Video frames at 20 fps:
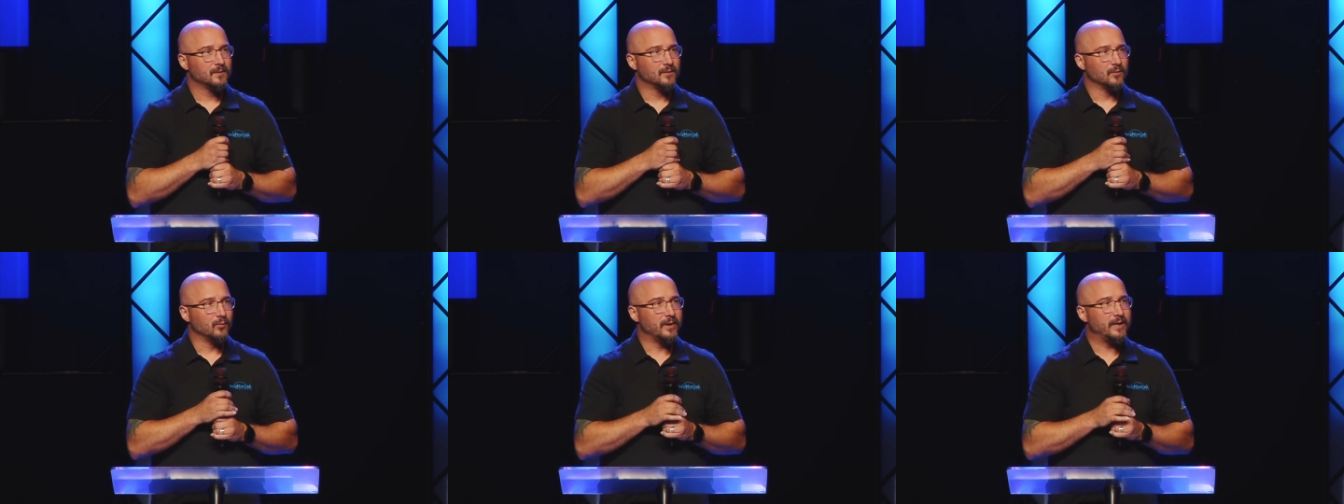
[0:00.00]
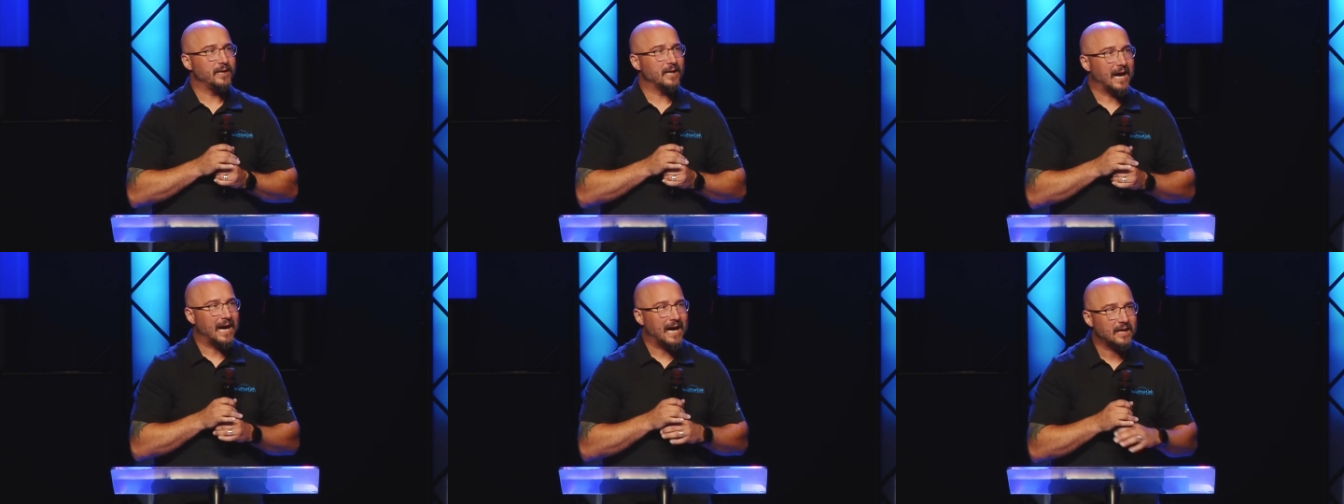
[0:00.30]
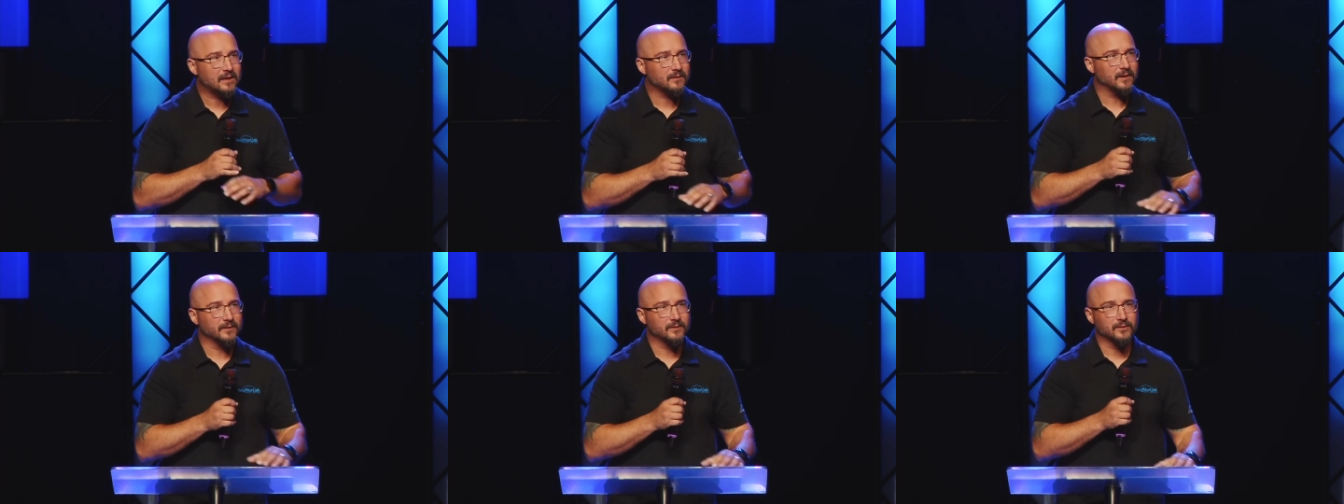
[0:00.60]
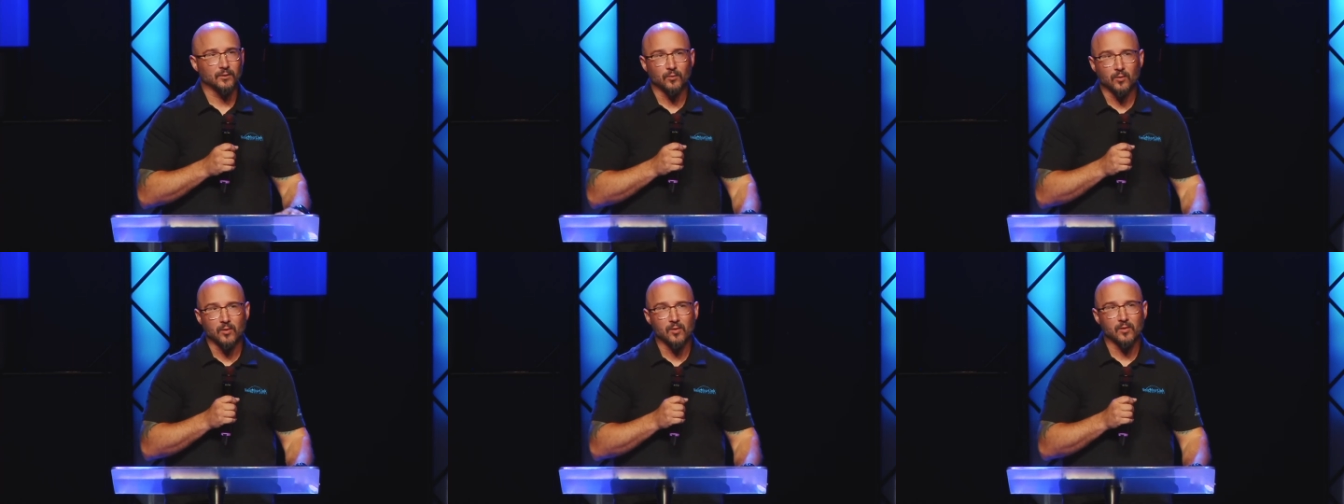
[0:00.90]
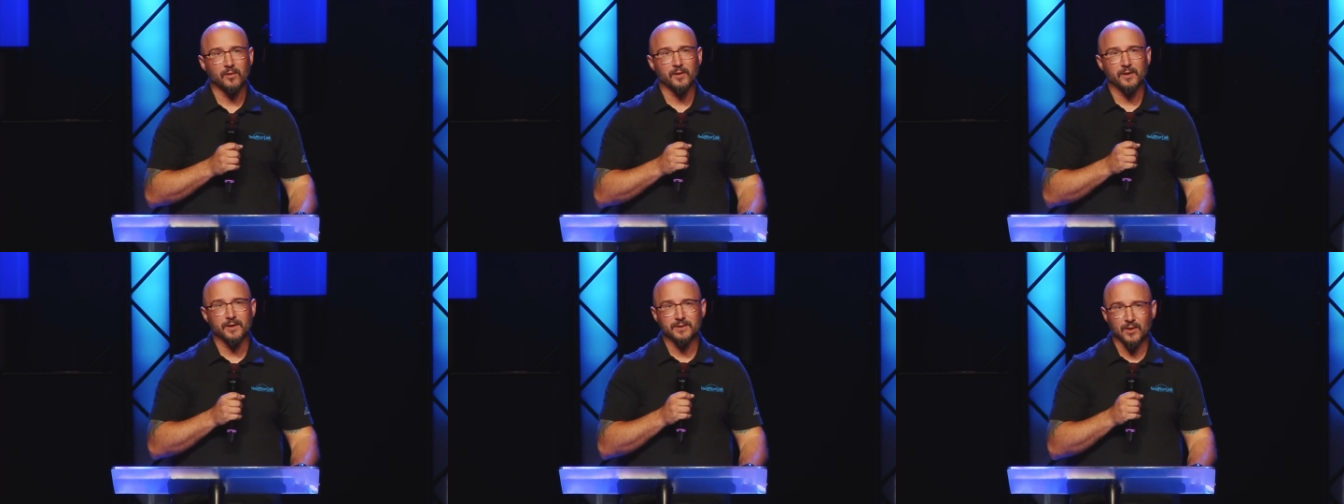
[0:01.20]
We act like the
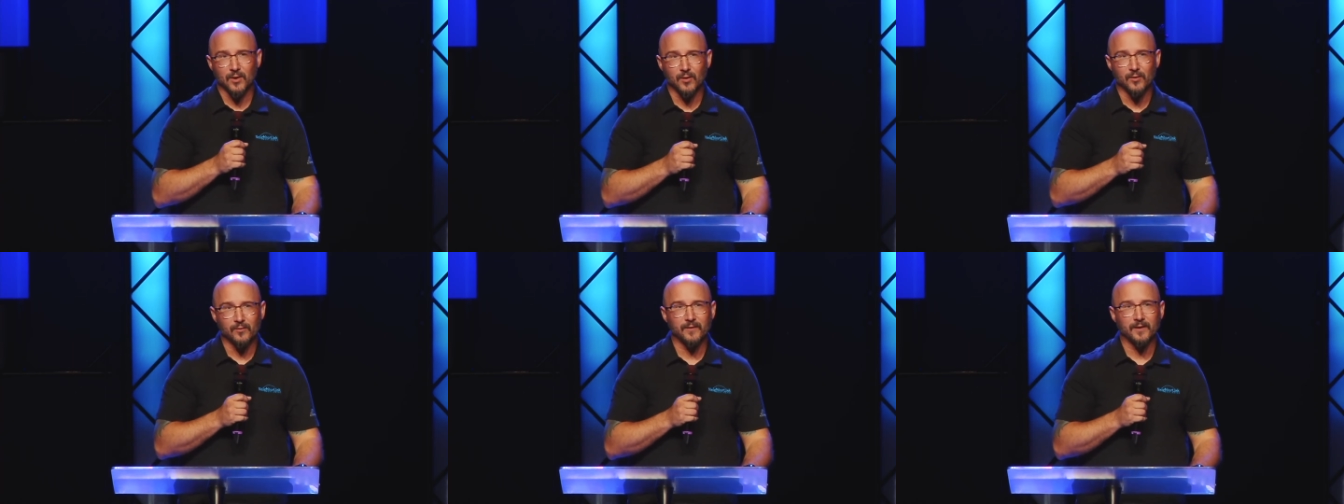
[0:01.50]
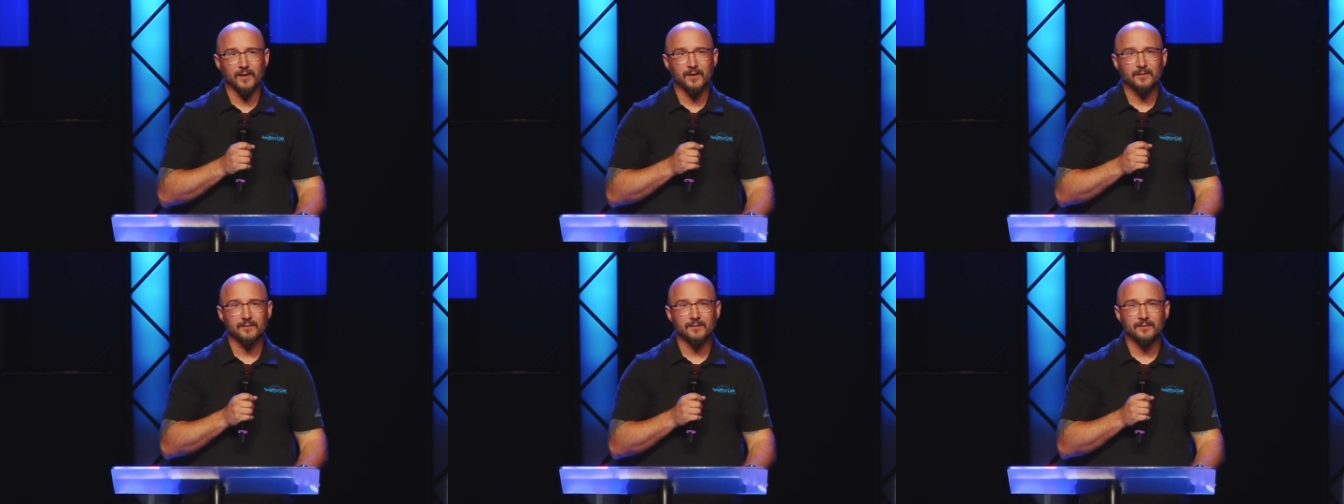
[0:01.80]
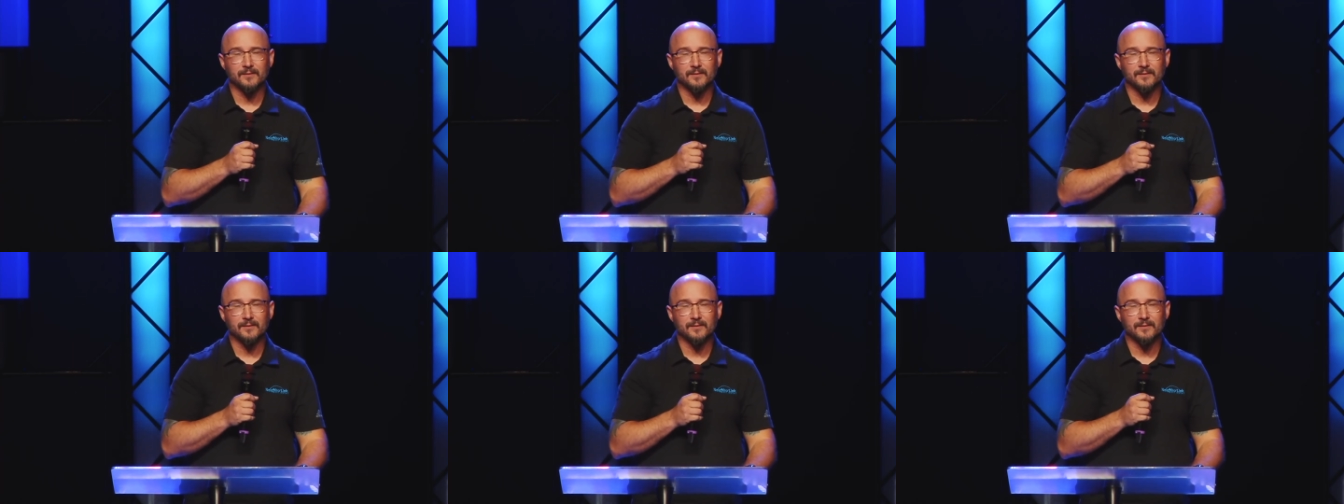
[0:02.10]
war is over,